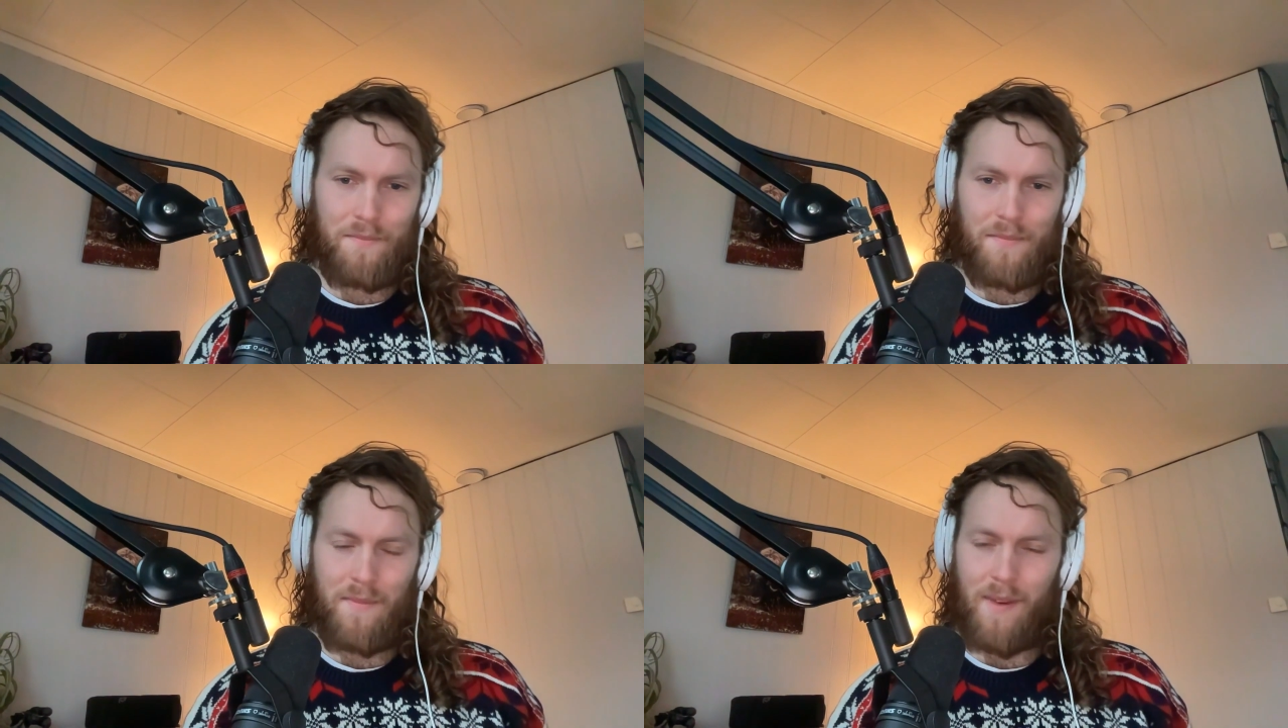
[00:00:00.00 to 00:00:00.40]

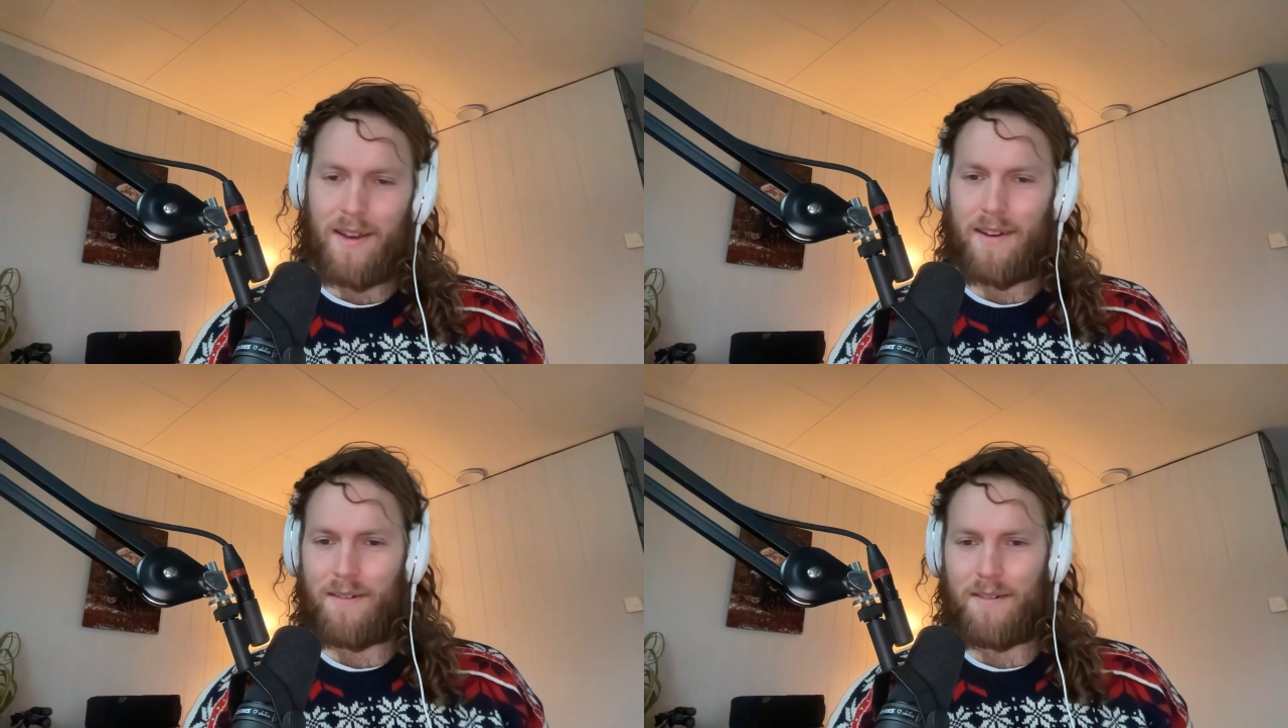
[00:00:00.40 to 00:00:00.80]

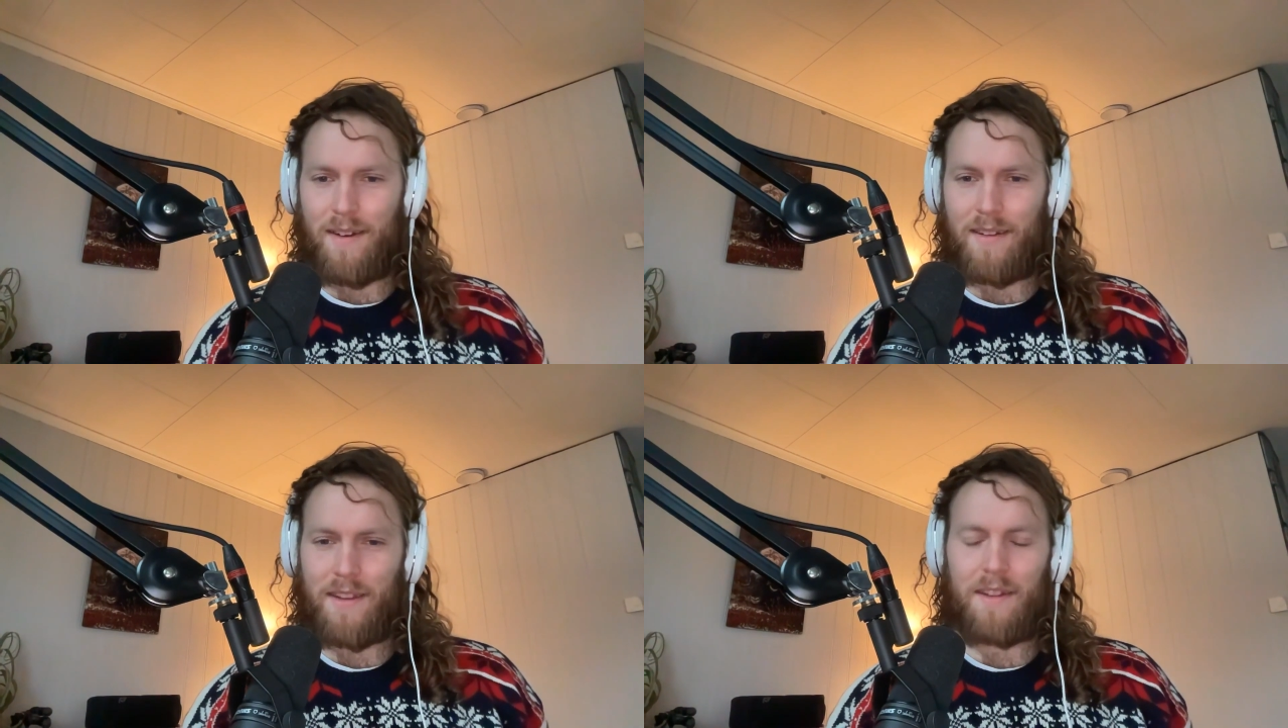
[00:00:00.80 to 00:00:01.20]

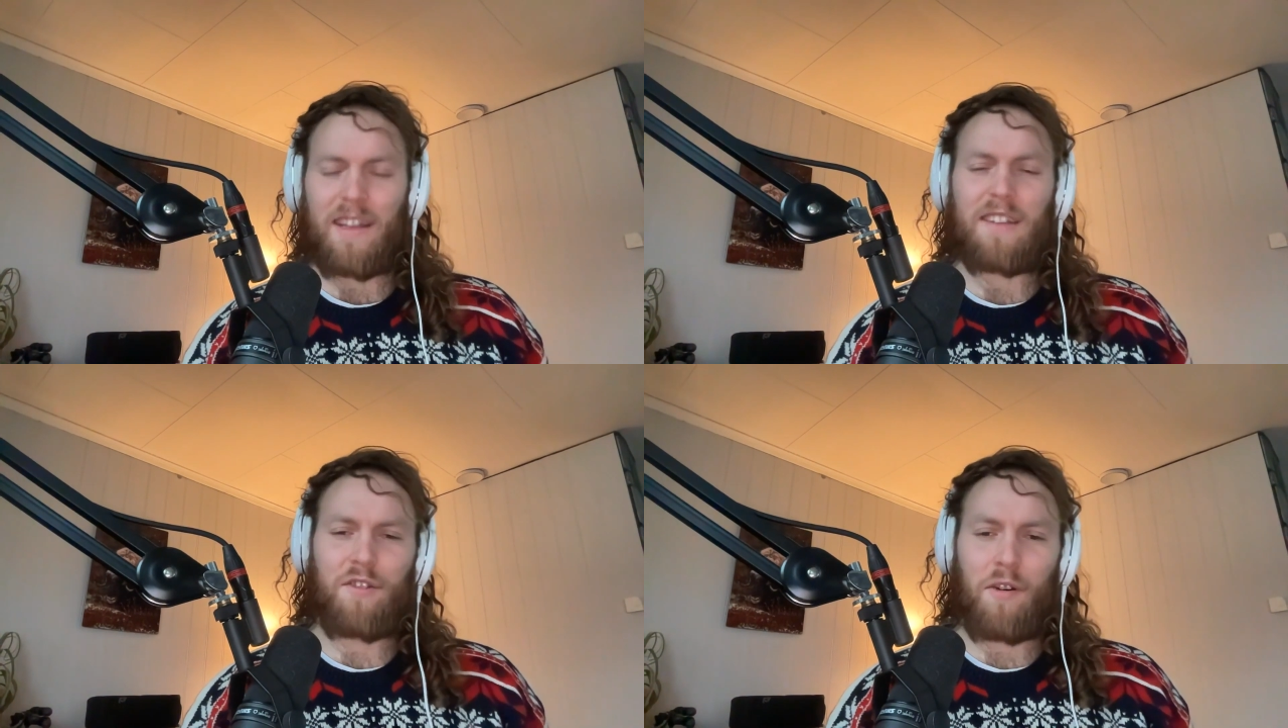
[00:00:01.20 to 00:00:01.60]

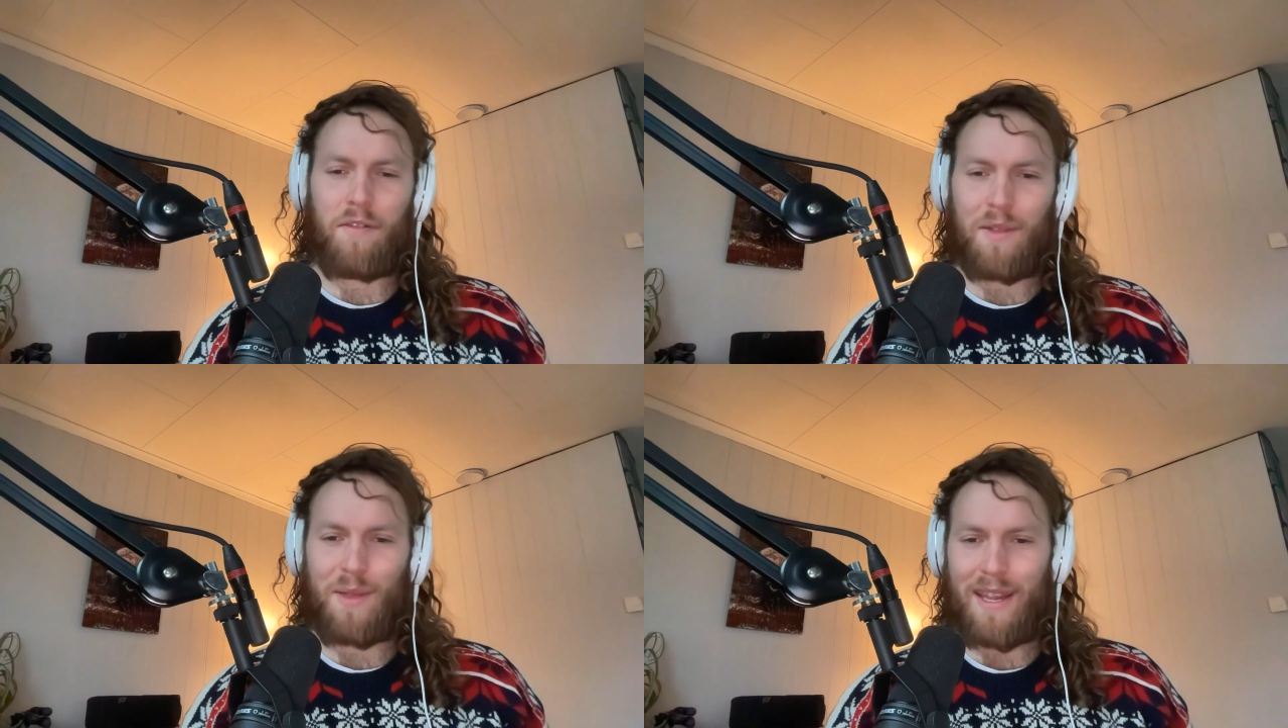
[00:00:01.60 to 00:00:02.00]
The
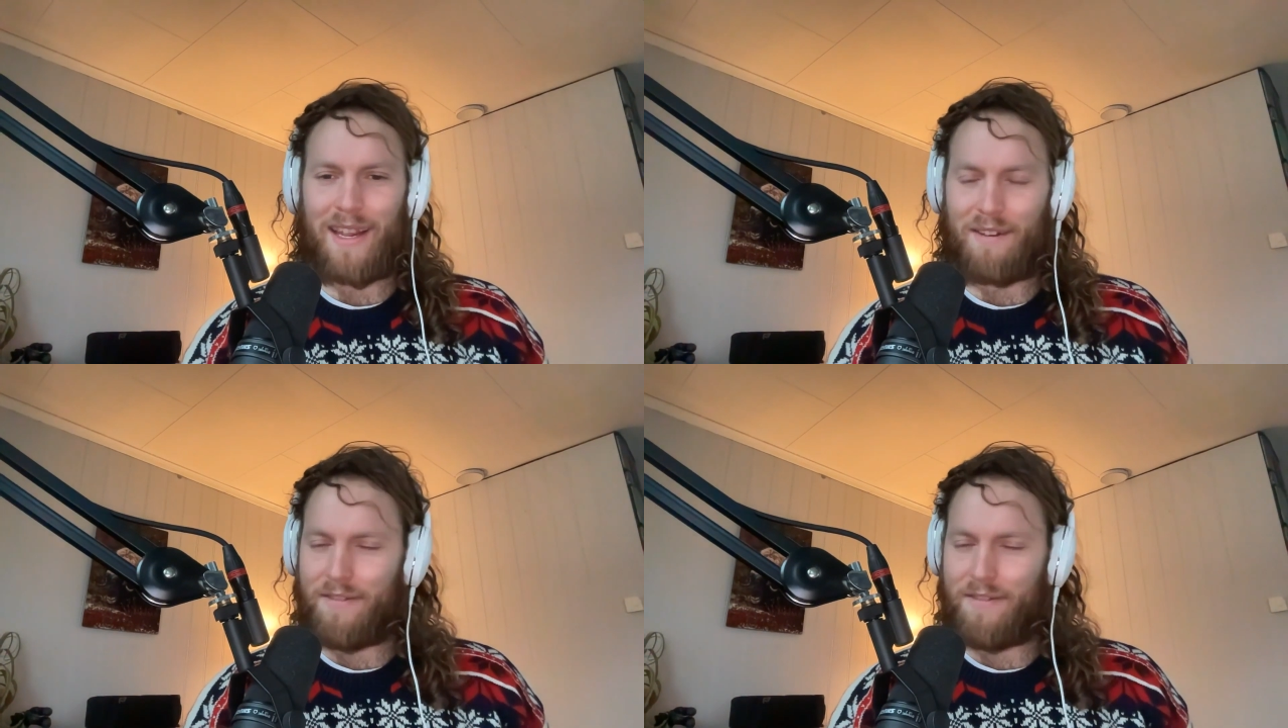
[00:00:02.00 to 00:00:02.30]
trophy thing in